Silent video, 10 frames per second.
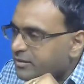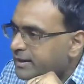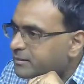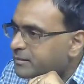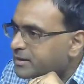
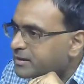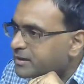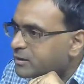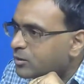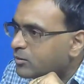fine, but
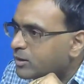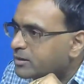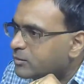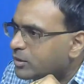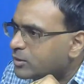you know
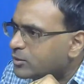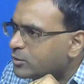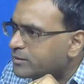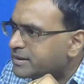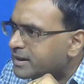what do you
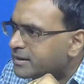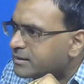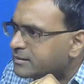do with that?